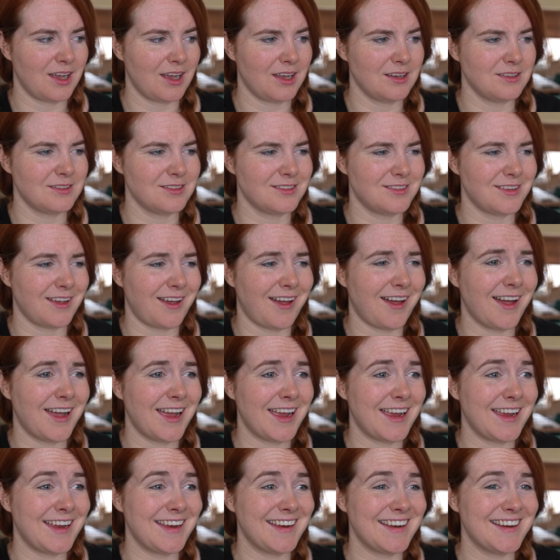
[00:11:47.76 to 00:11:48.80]
And
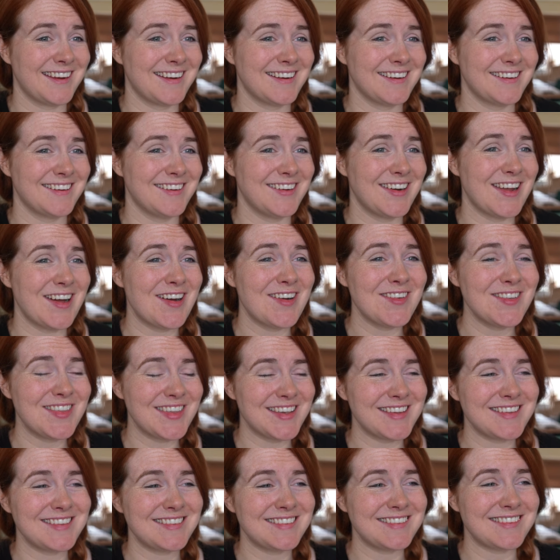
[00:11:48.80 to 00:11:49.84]
I know
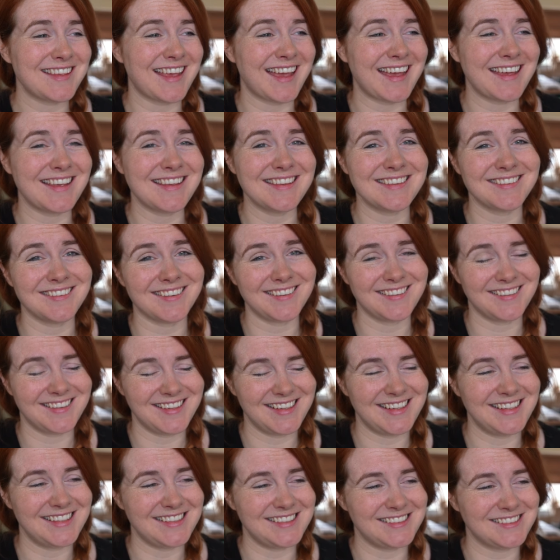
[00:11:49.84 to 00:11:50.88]
this as a
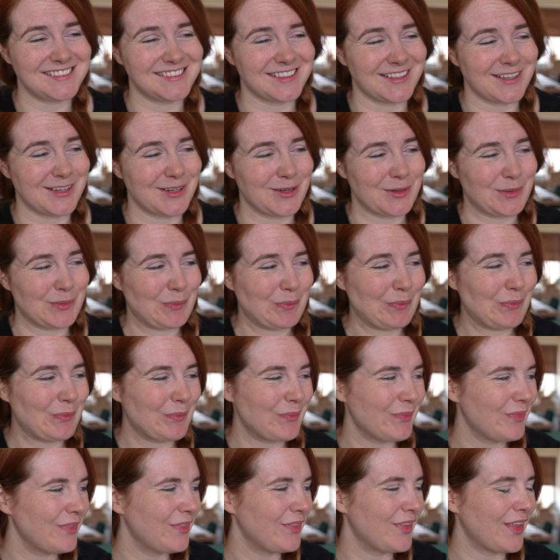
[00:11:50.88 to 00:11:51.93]
teacher,
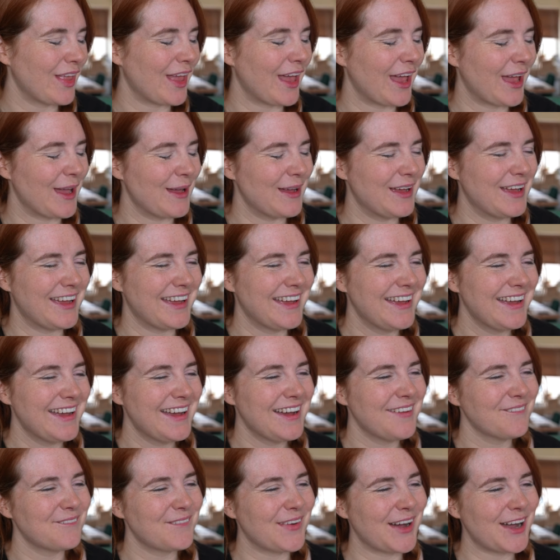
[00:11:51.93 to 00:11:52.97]

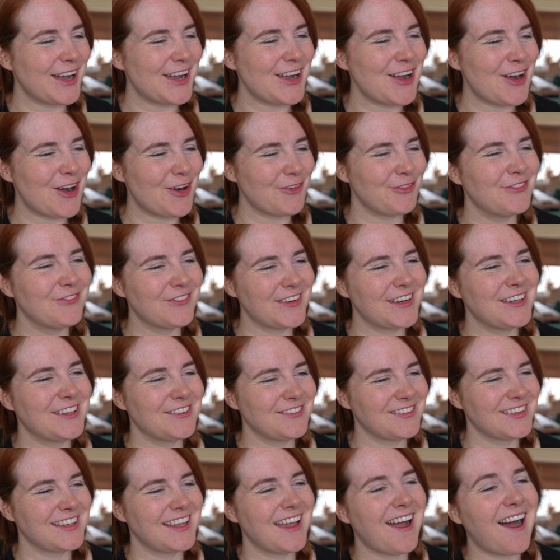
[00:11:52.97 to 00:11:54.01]
but I often find
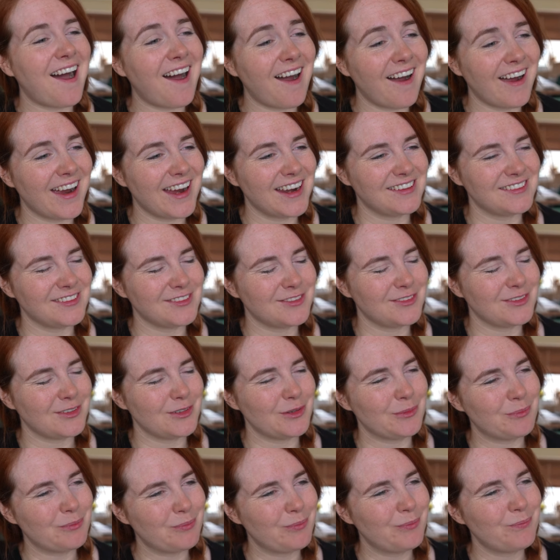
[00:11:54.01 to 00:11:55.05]
it really hard
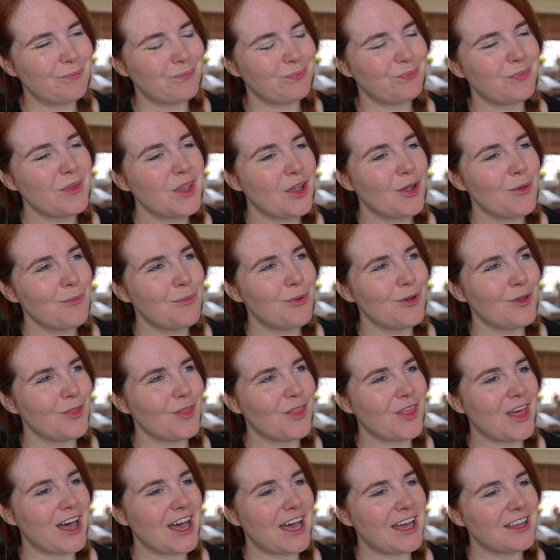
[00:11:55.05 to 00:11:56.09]
to
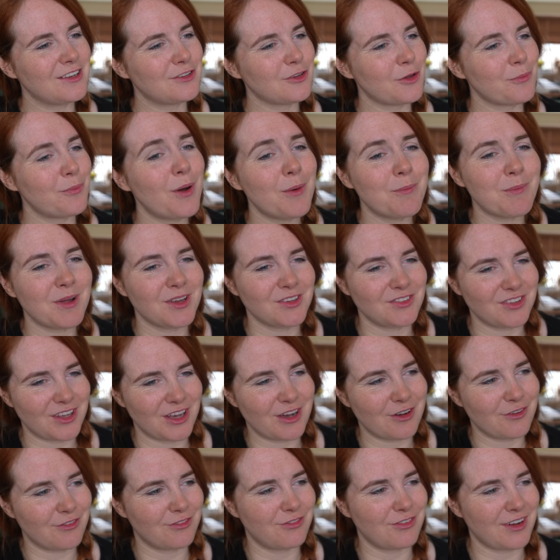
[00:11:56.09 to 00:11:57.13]
put that upon
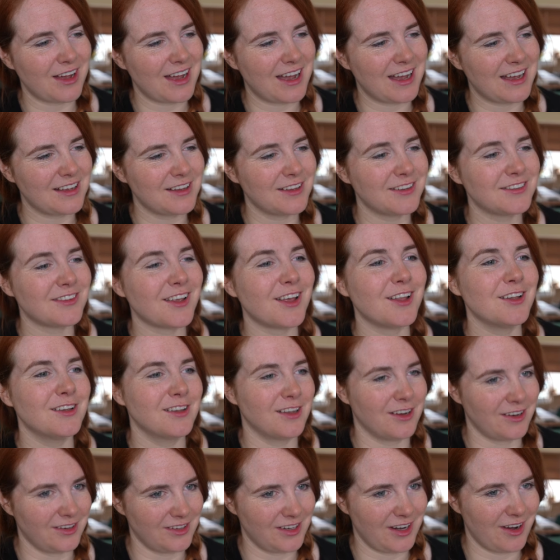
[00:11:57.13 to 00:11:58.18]
myself as a
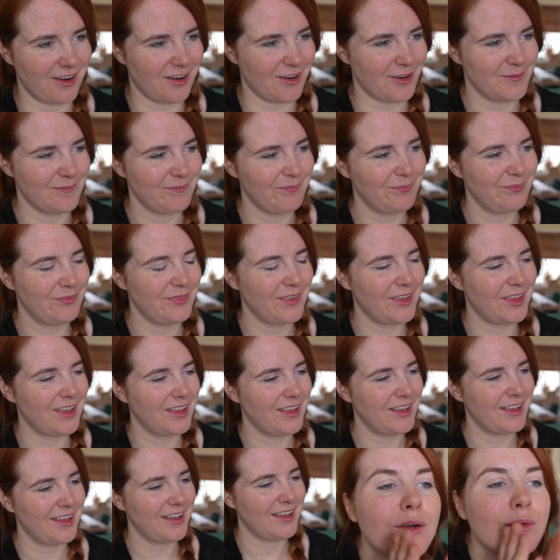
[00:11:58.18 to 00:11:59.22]
learner.
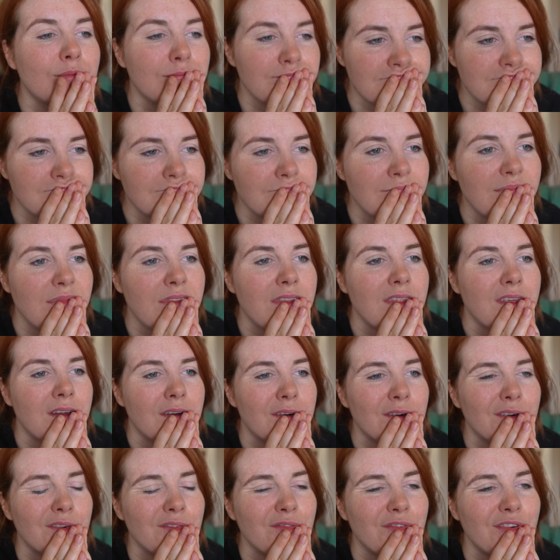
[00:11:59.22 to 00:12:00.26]

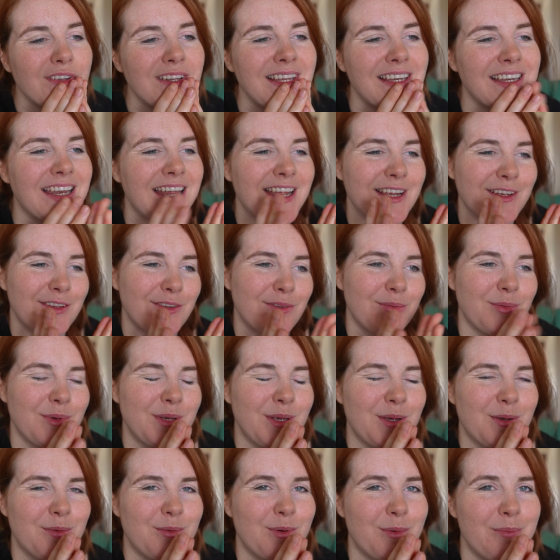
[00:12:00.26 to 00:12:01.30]
Hopefully next
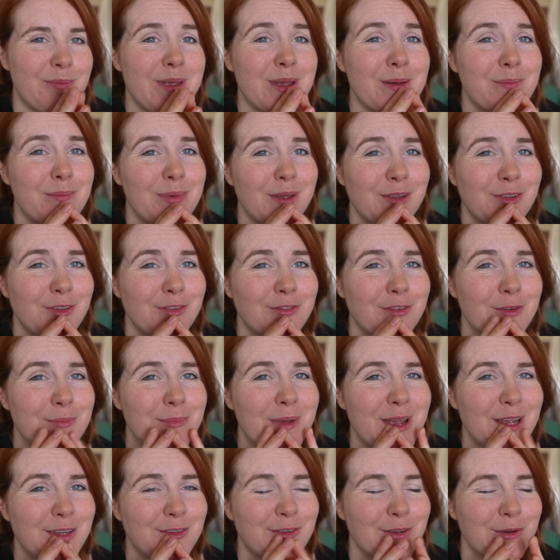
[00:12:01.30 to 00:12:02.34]
week will be a bit of a
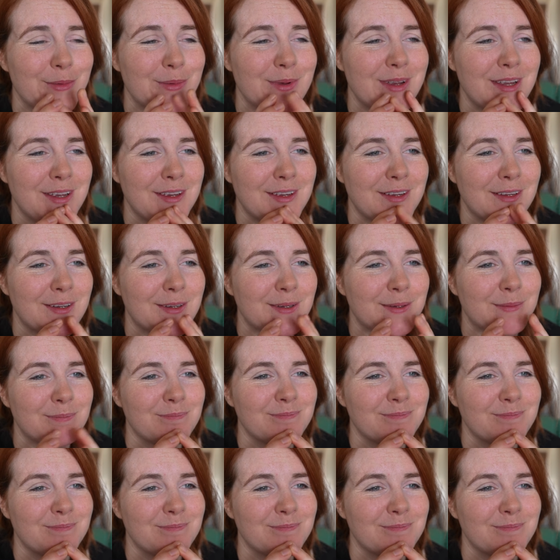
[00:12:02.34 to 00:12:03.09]
better week.